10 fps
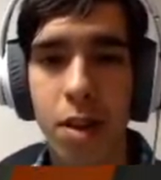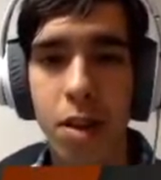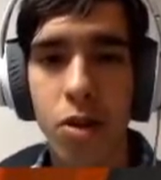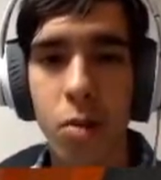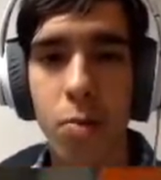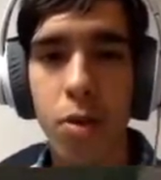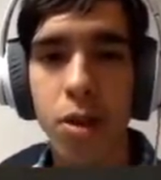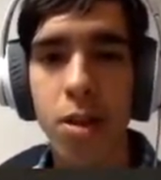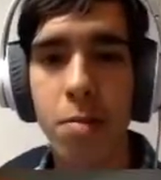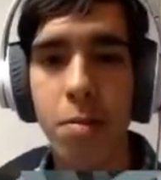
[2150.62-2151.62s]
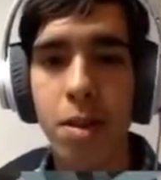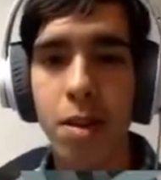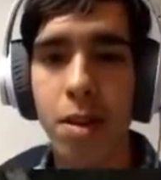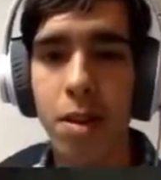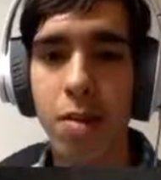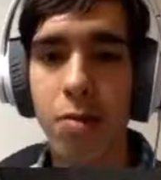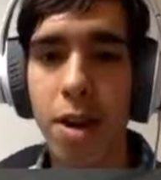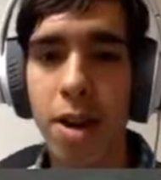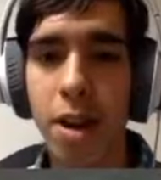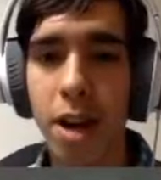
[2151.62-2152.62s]
So put them right
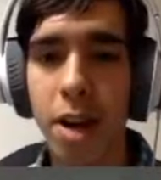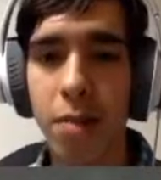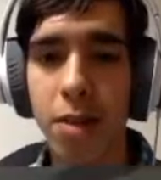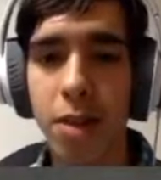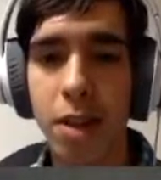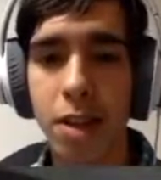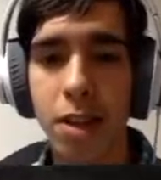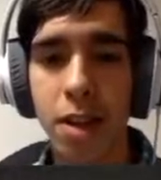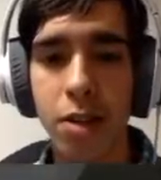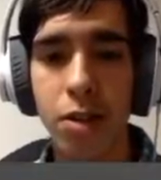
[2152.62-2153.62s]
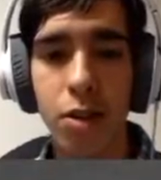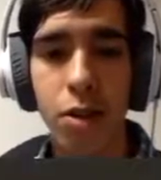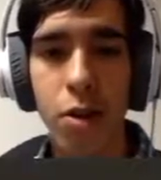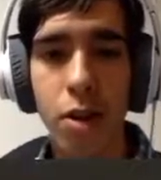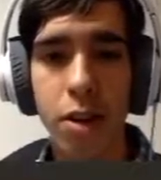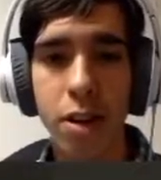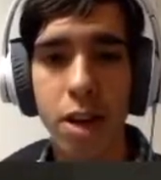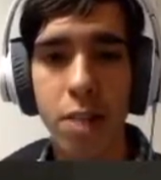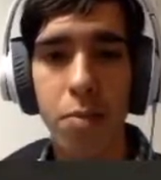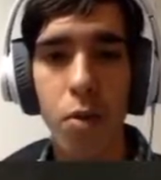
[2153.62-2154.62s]
in line with the condenser. You're going to need
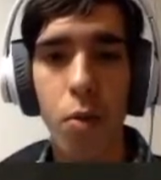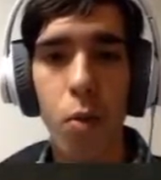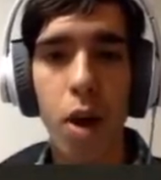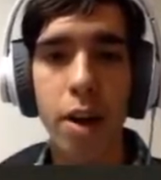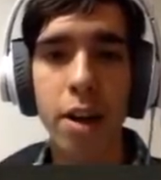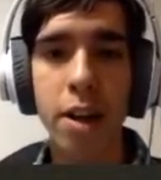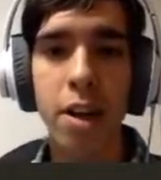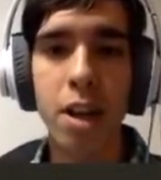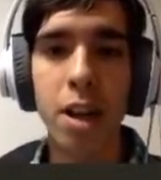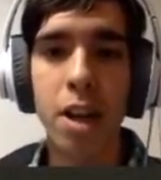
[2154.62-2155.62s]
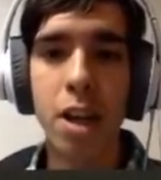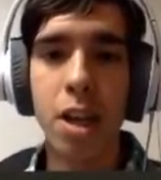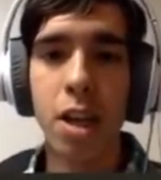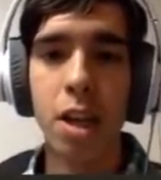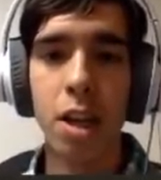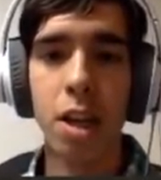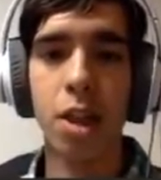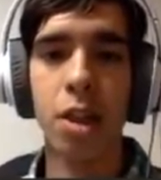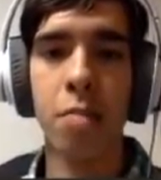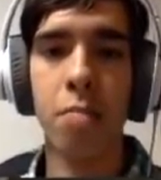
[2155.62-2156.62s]
to put one
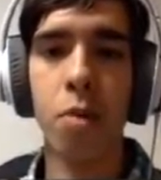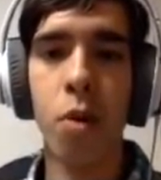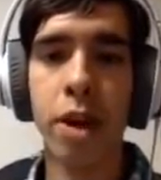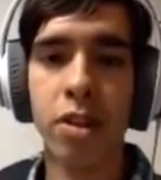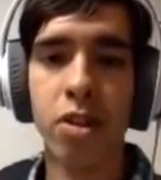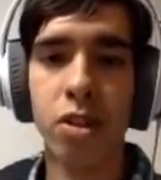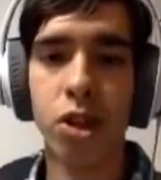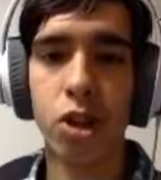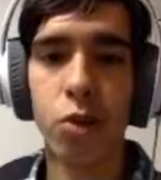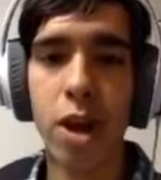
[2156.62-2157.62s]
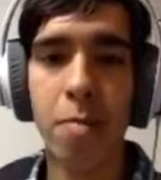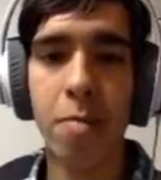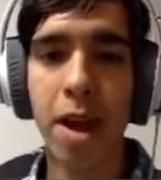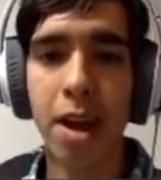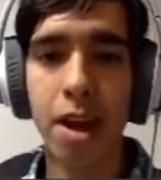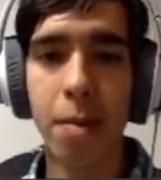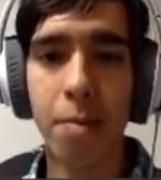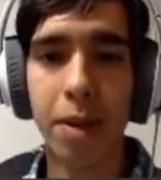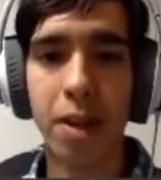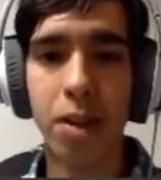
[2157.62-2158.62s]
that points straight back up
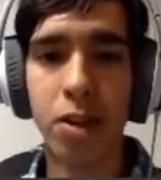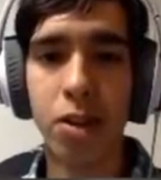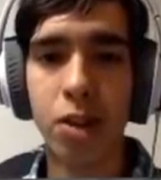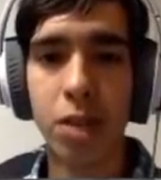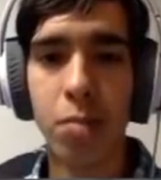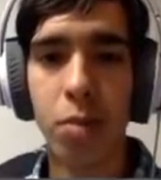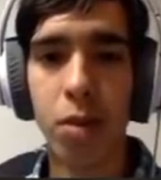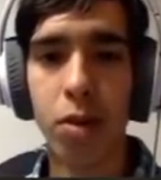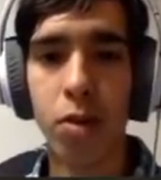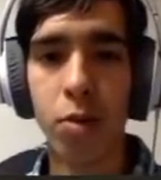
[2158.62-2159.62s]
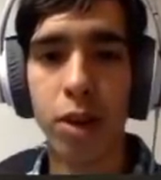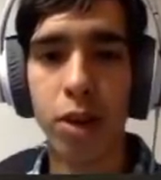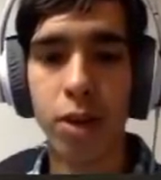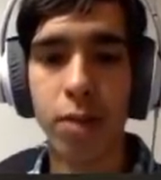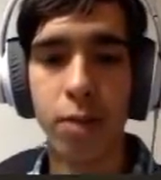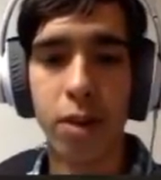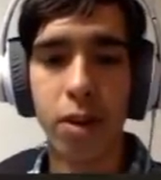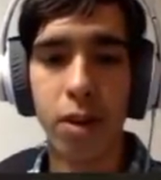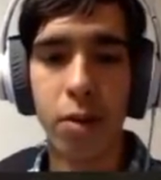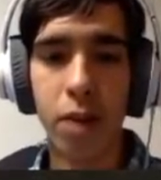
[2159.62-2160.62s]
into the steam boiler, which, if we did it
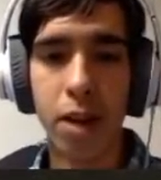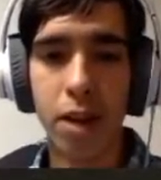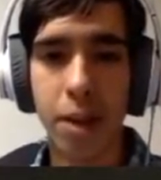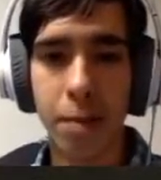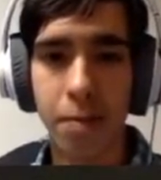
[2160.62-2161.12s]
correctly,